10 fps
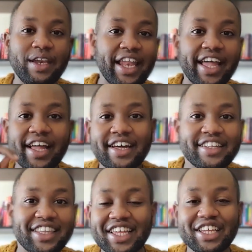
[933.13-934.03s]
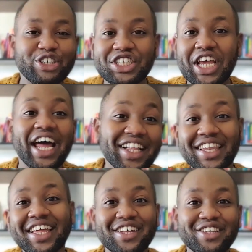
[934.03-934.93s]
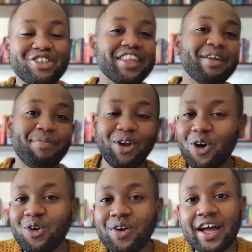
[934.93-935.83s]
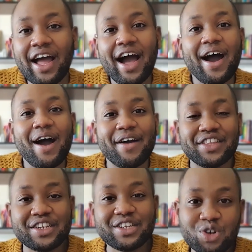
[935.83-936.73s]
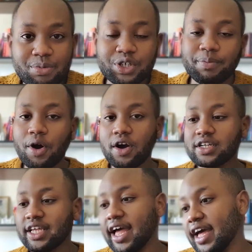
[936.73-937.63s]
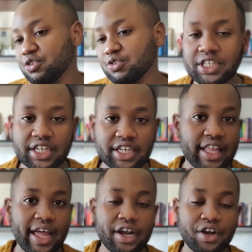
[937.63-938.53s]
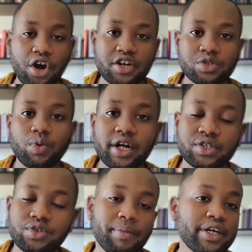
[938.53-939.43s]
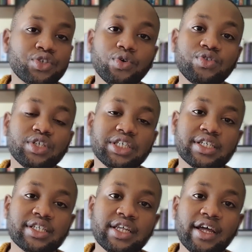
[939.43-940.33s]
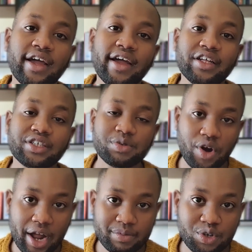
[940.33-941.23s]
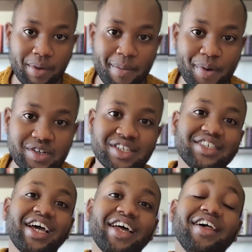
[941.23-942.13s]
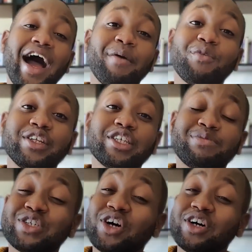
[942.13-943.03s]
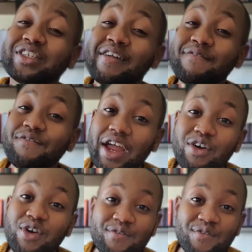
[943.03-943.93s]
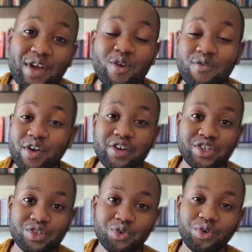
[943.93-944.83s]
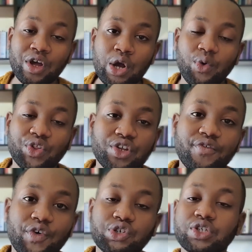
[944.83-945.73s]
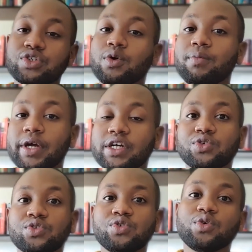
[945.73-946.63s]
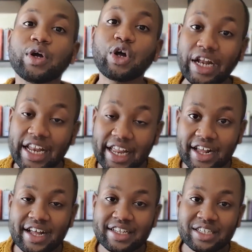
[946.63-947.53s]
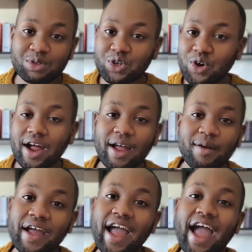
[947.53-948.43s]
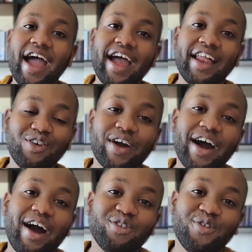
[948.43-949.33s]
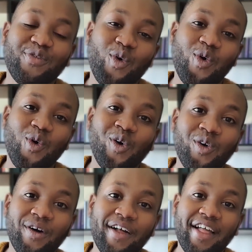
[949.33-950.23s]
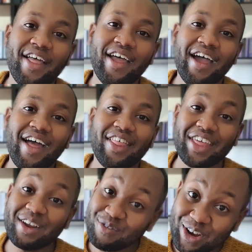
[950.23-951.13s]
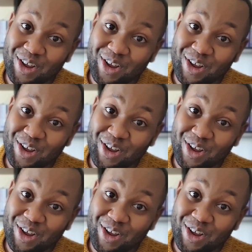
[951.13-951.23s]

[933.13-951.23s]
link, the channel link to that below in the description box, and you'll see it in the end card as well. So make sure to just subscribe to my personal channel. I'm going to be starting very, very, very soon with the devotion, so make sure to click subscribe and look out for that